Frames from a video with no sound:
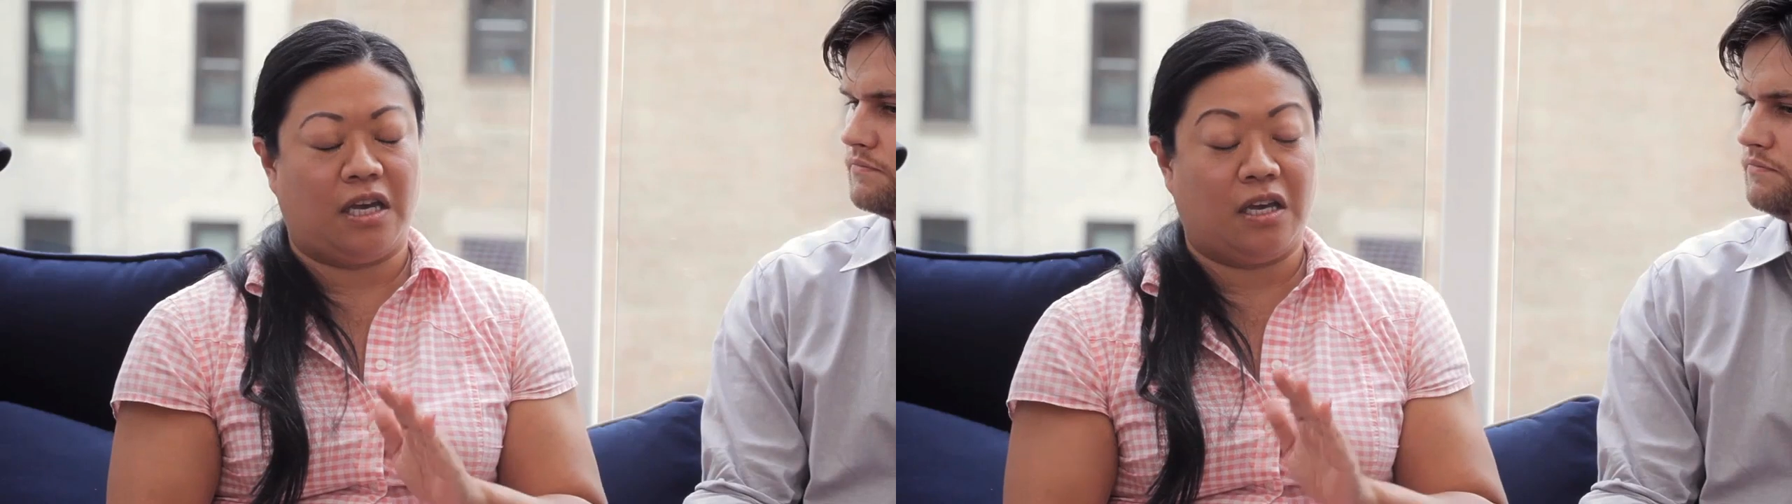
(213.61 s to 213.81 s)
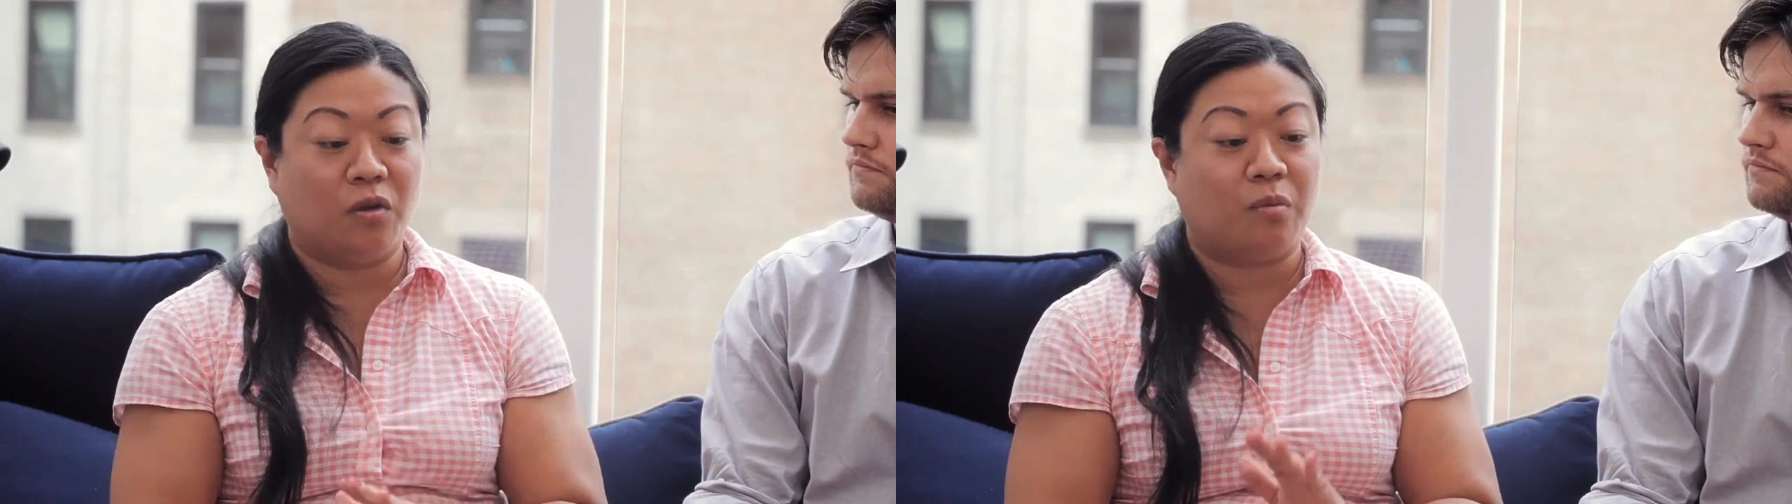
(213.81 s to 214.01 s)

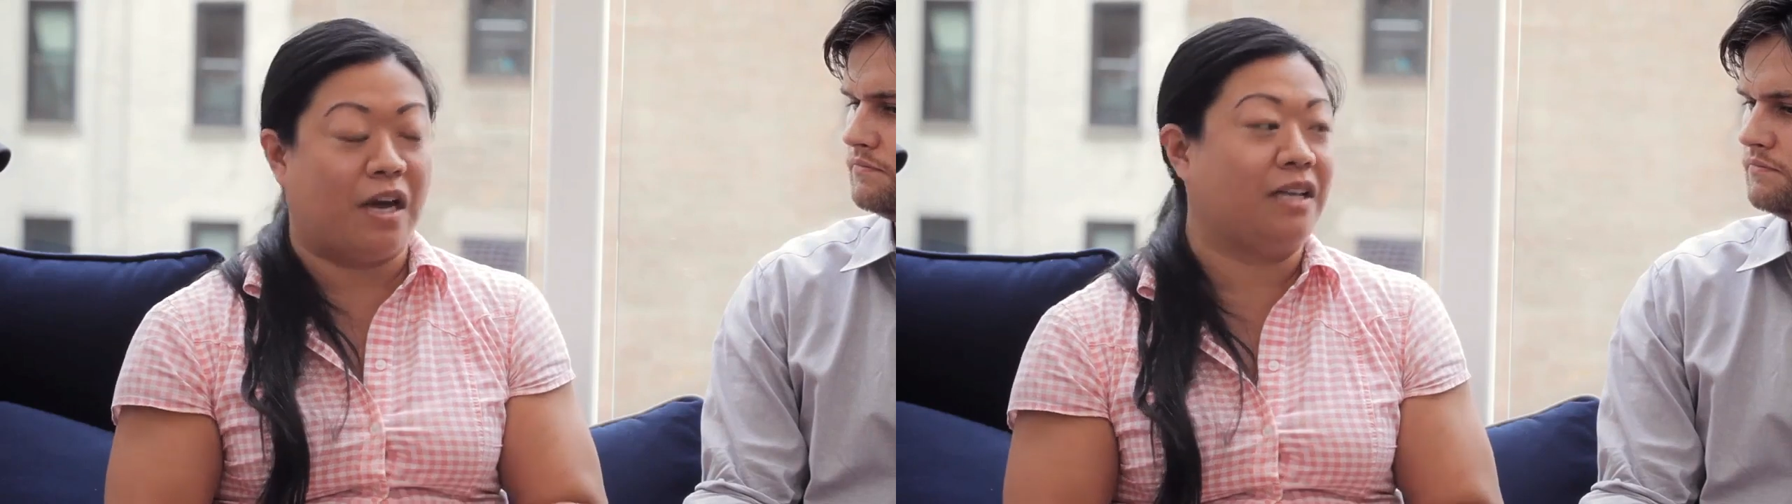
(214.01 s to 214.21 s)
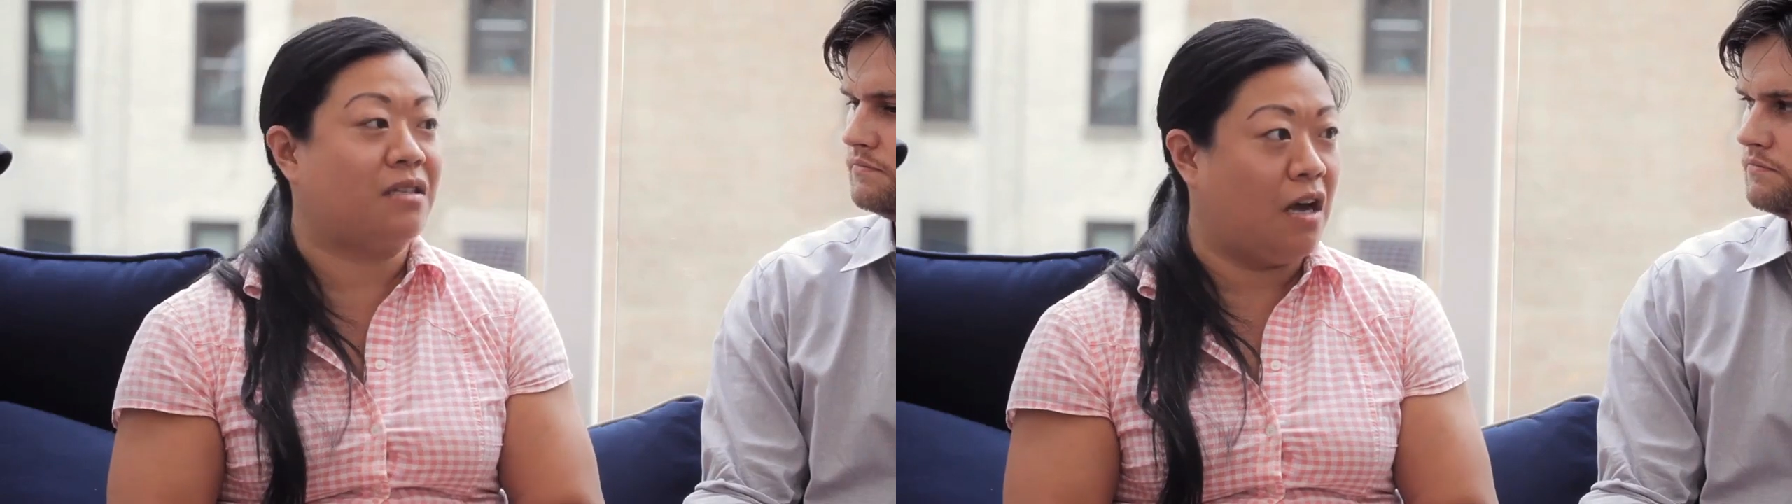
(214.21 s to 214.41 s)
killed
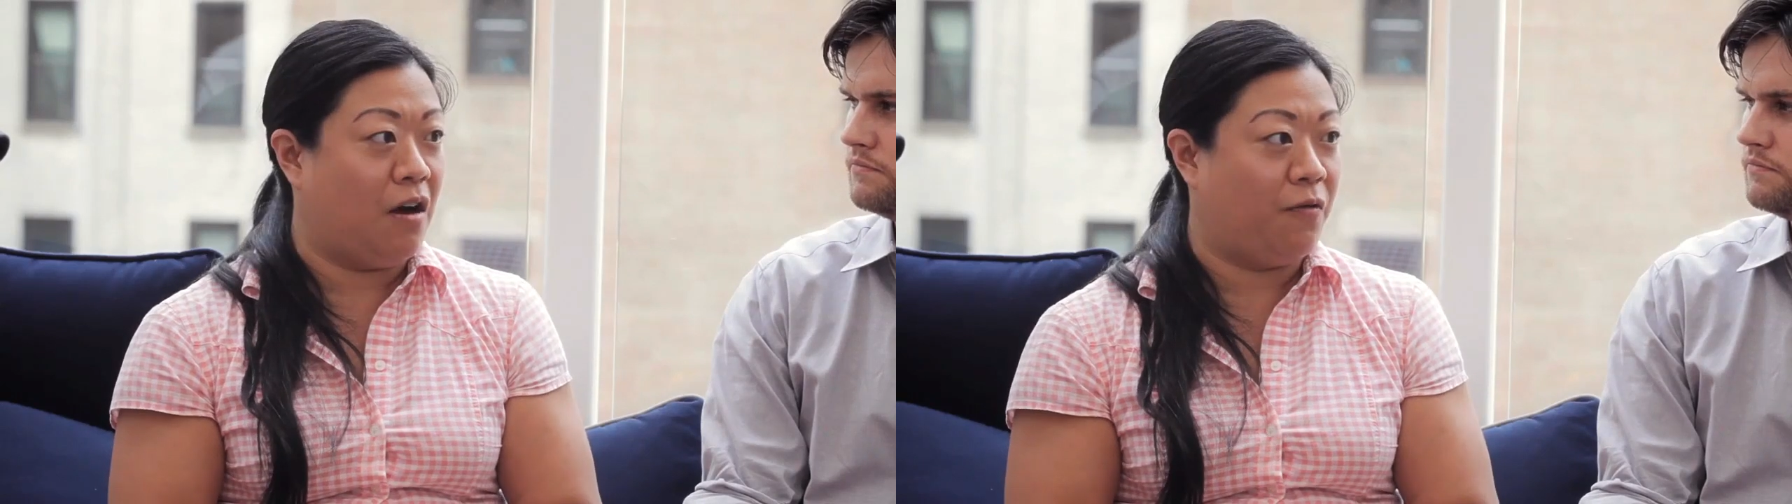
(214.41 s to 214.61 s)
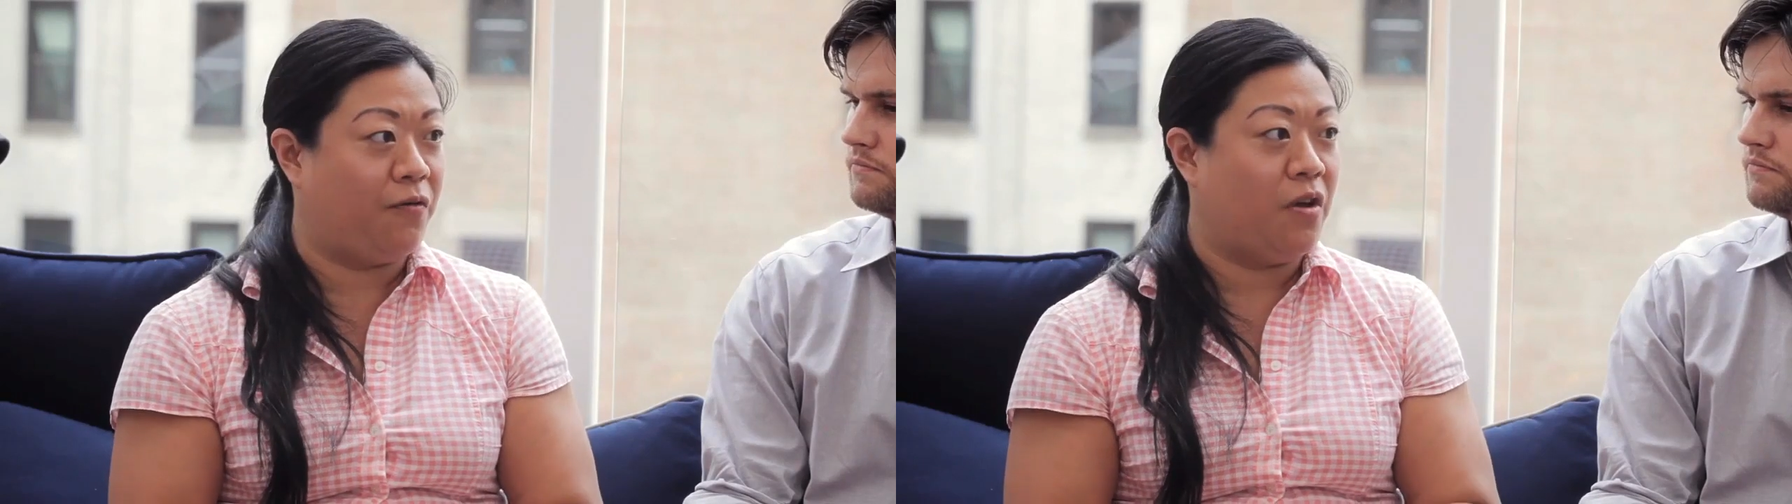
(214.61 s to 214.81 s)

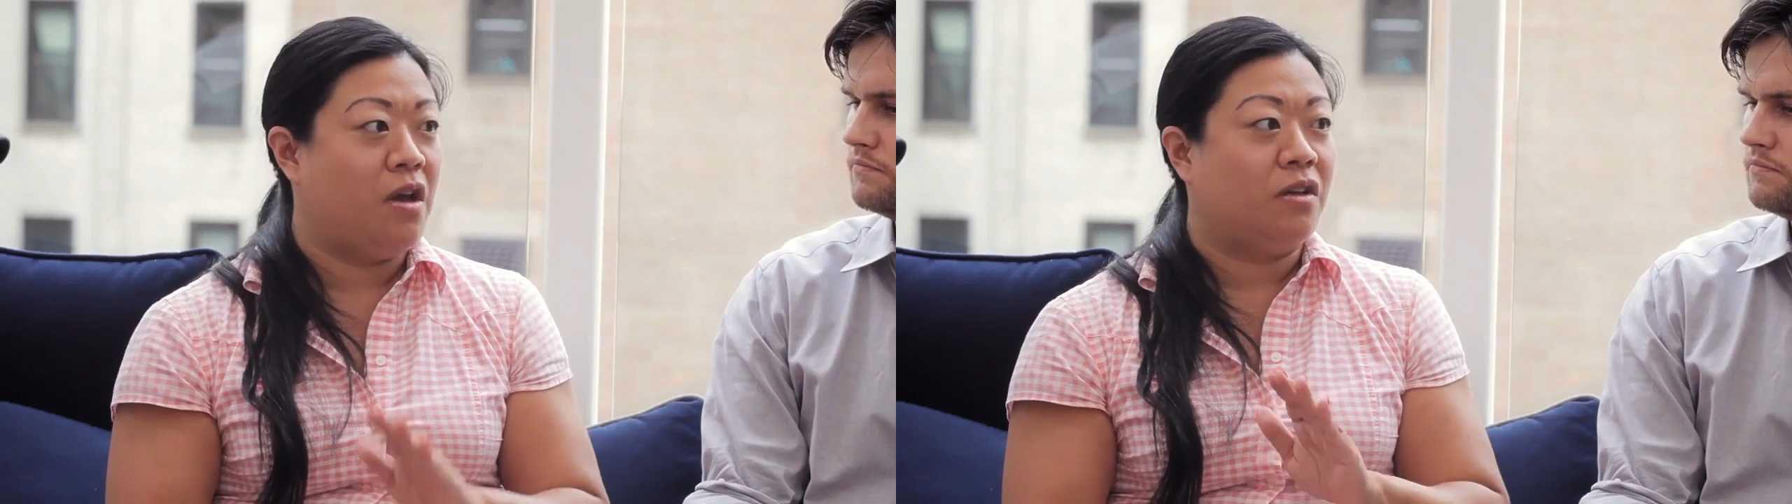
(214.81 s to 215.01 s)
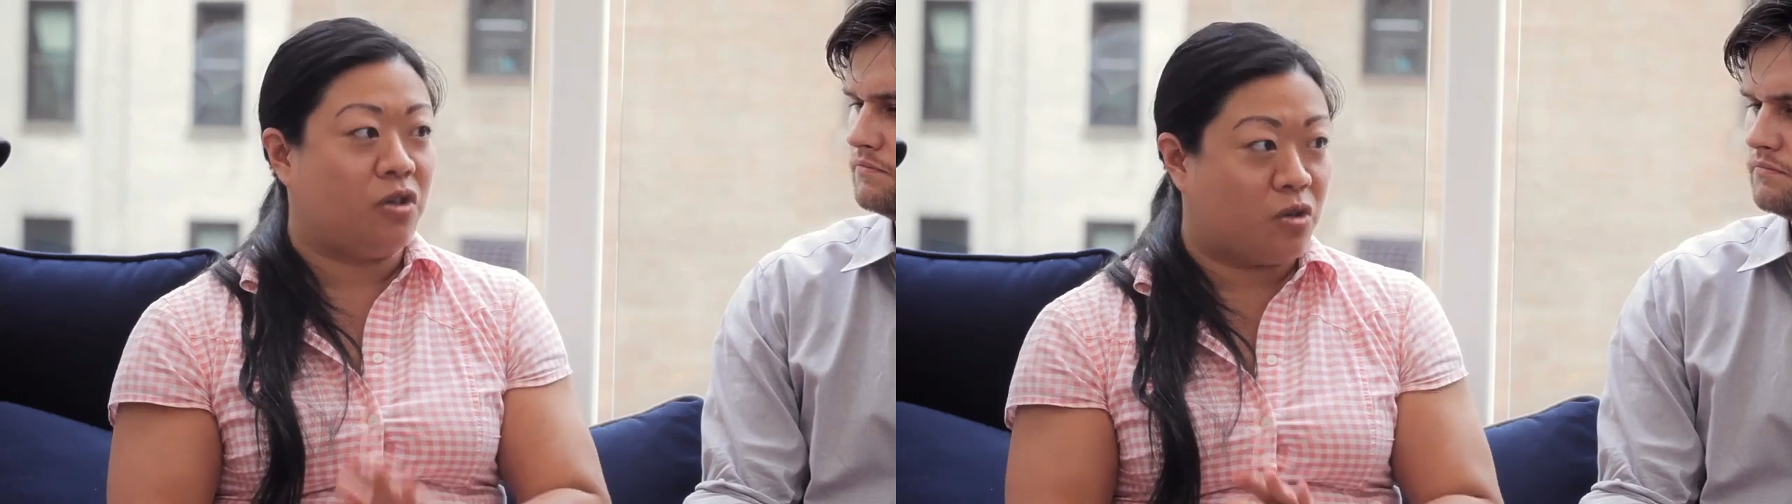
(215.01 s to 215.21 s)
myself yes,